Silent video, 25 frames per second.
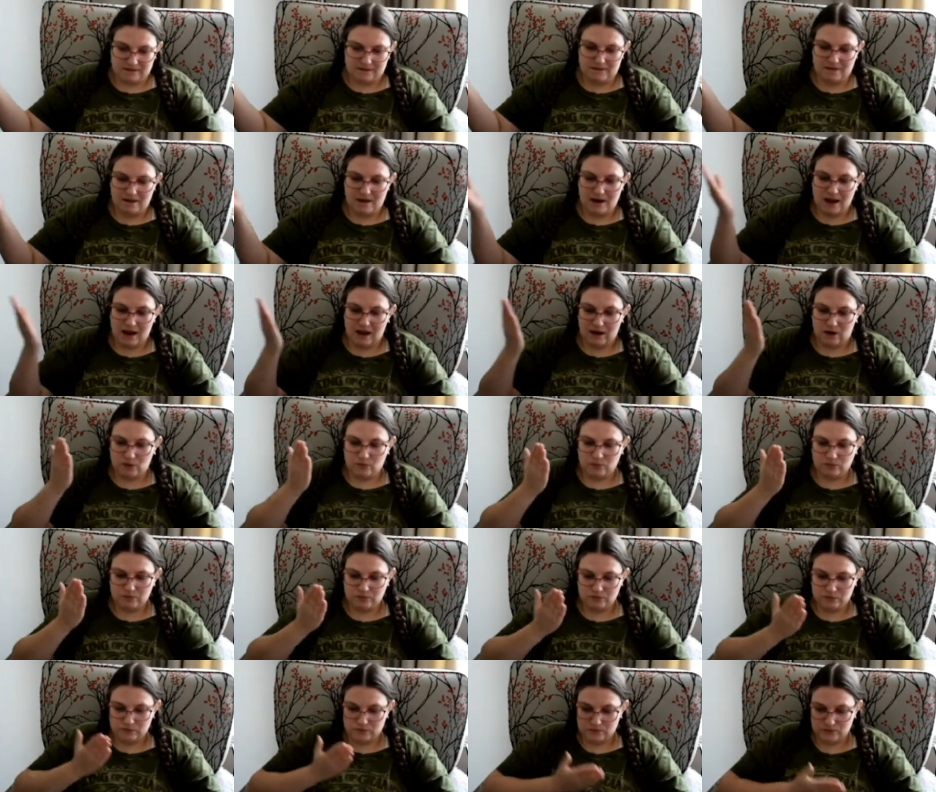now,
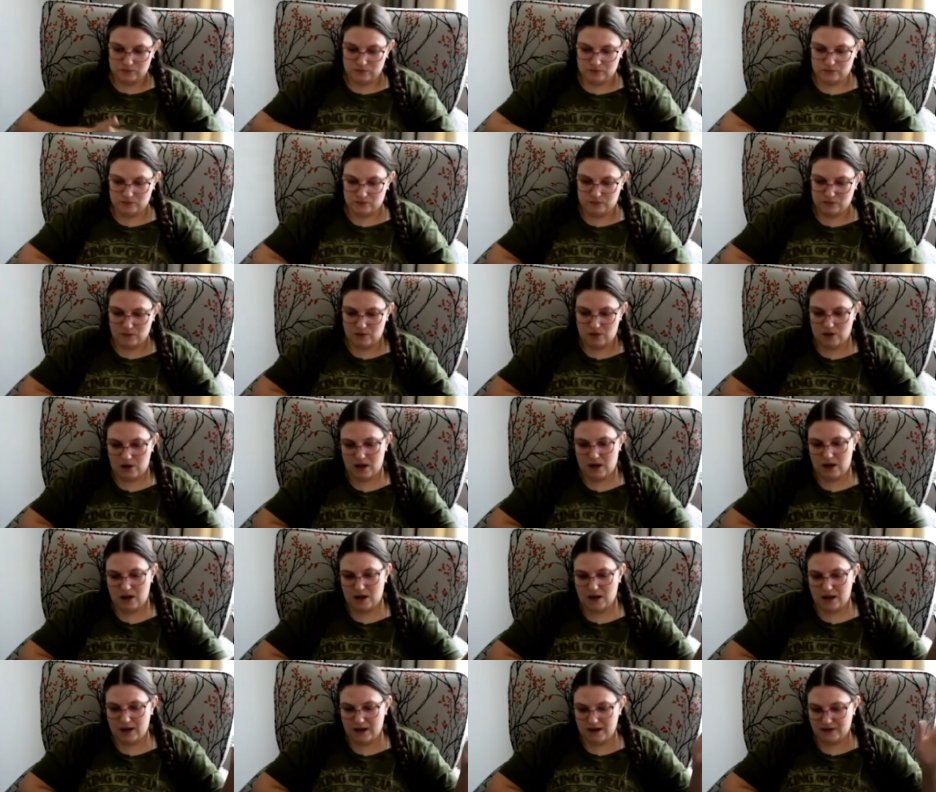
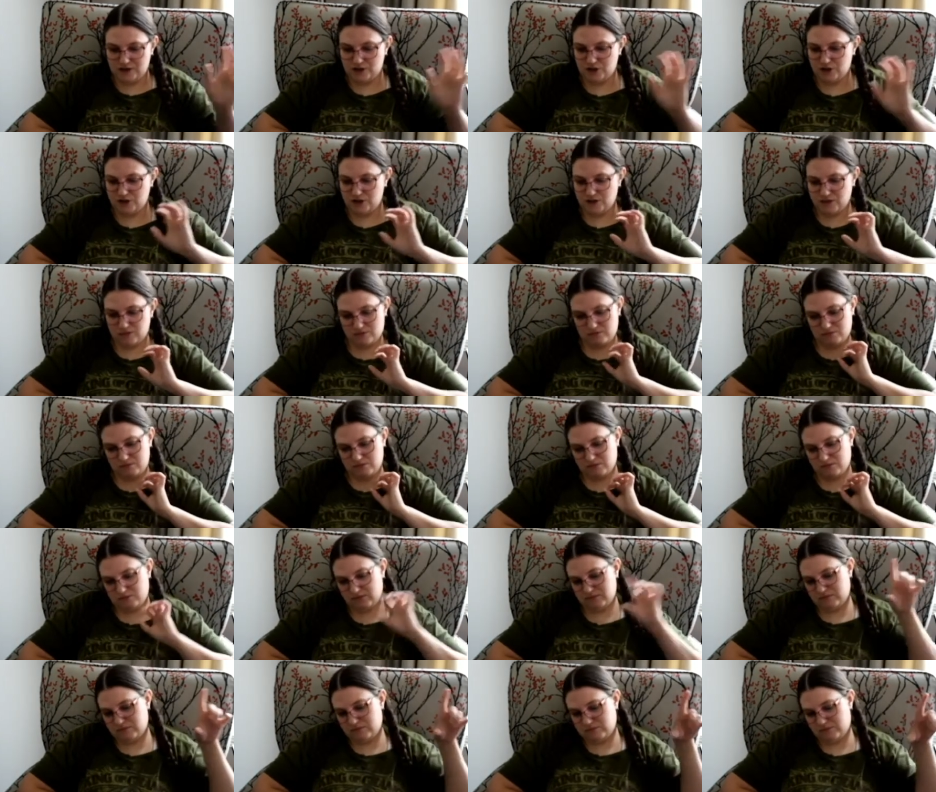I just
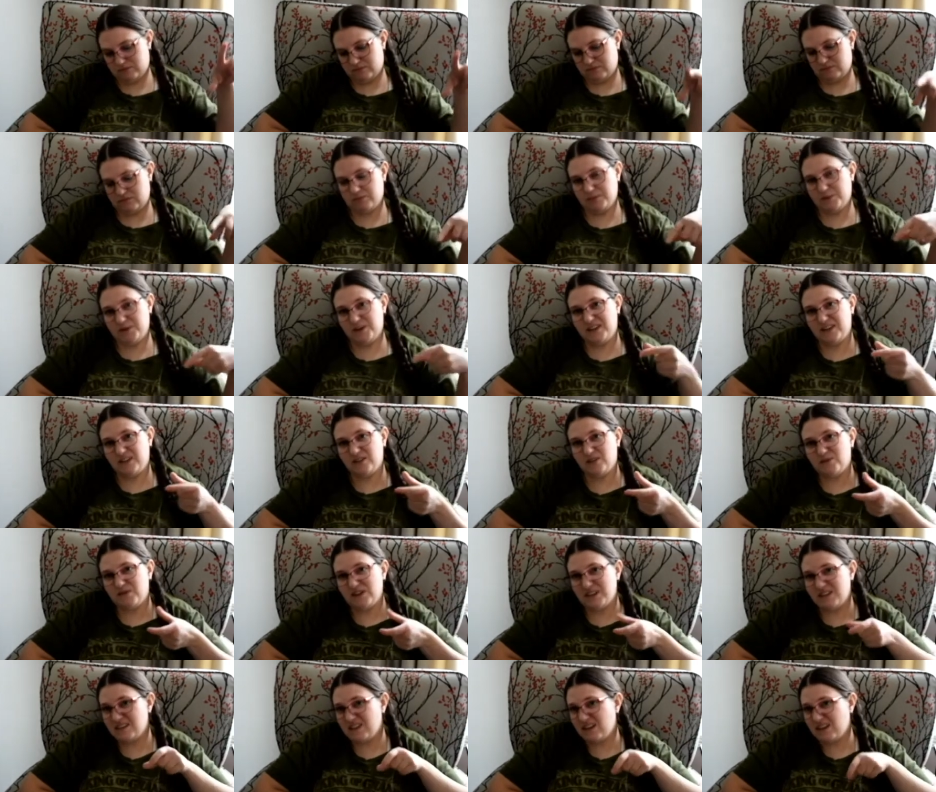put it in the
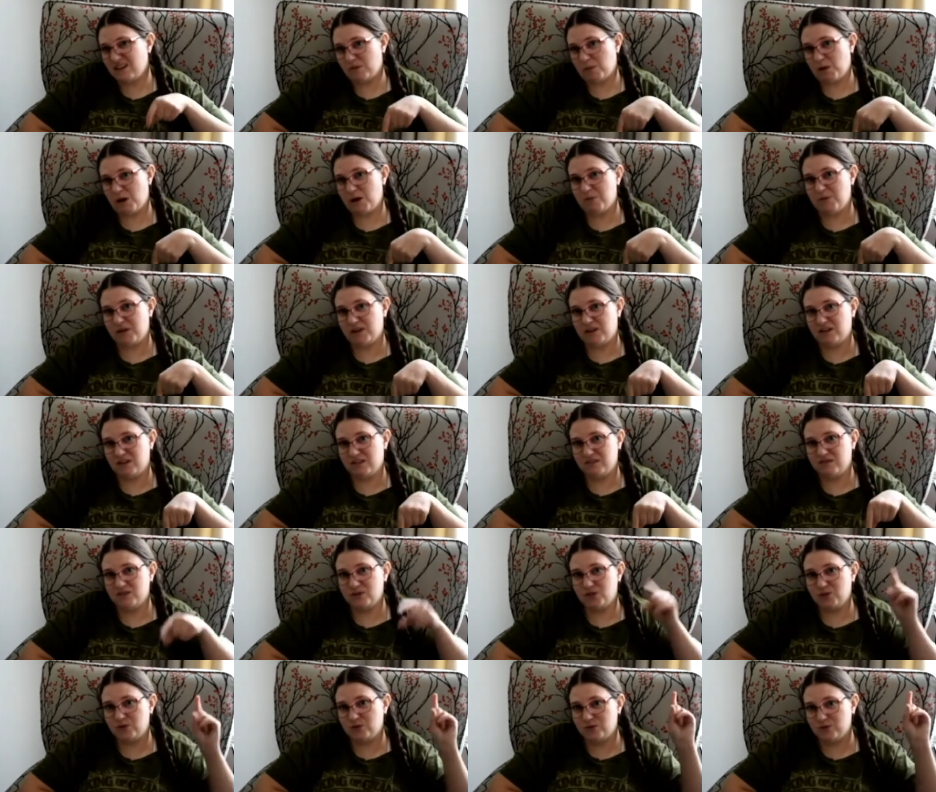rinse aid compartment of
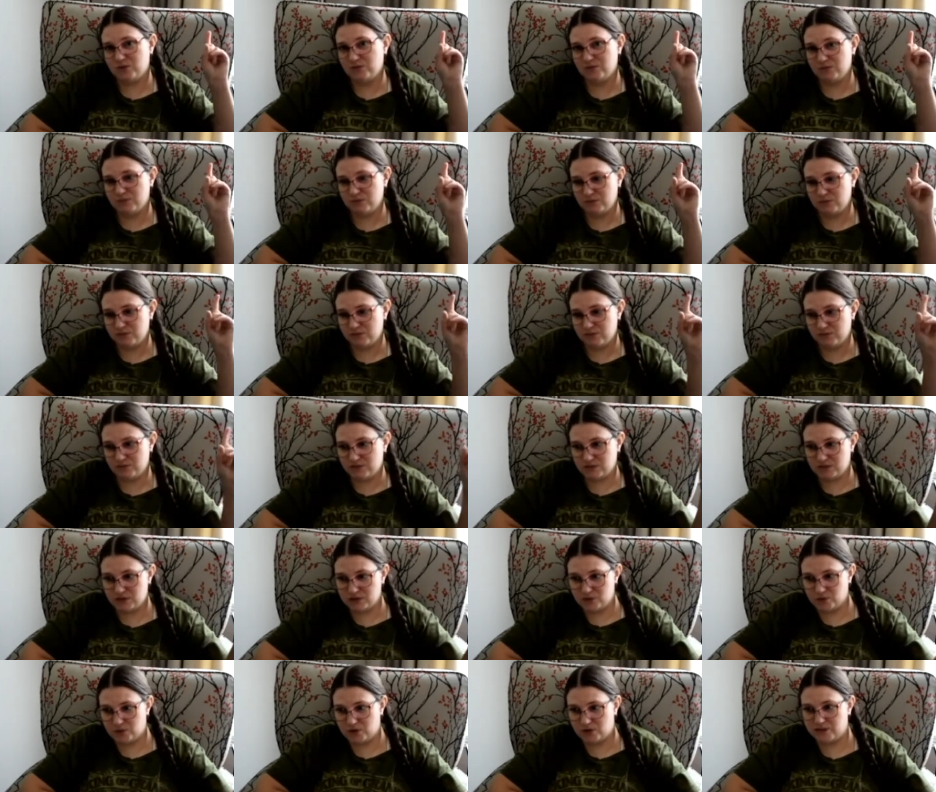the new
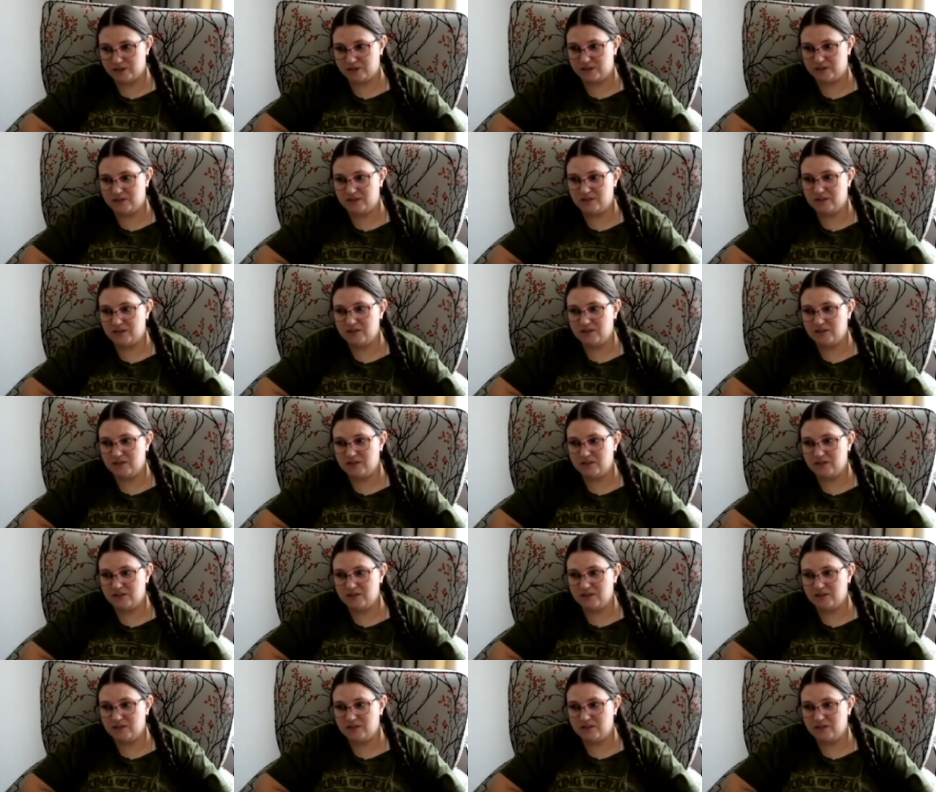dishwasher.